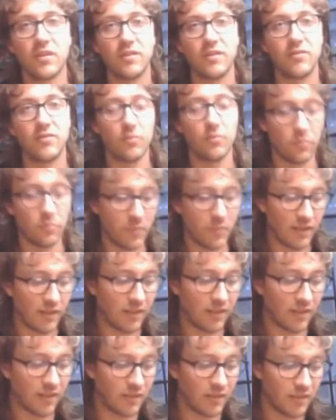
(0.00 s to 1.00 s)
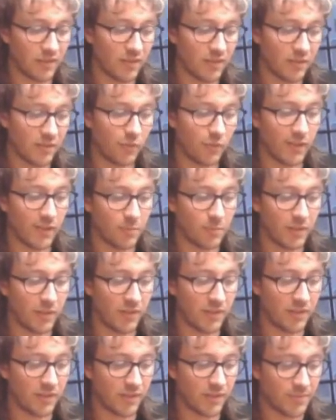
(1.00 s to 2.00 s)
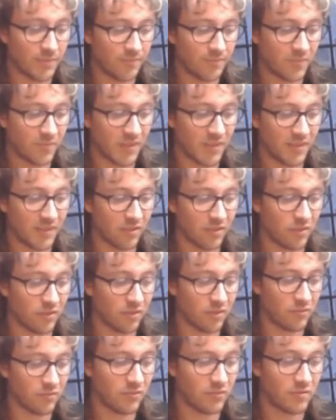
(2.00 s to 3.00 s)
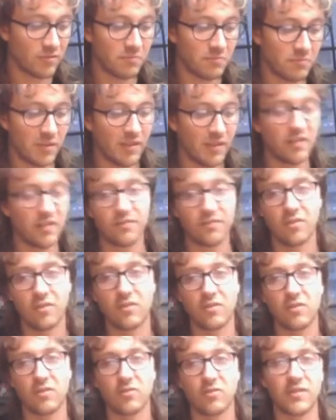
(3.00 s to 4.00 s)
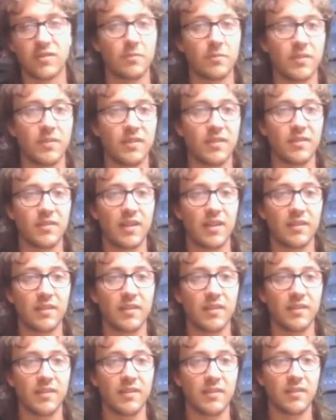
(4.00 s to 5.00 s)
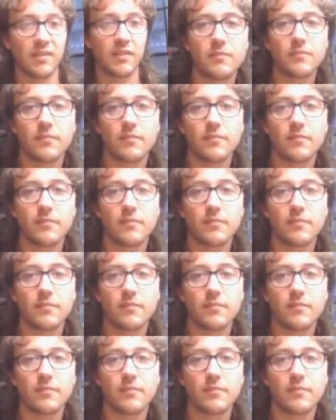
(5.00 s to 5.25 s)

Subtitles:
if you were making a USB to serial MIDI converter or something like this.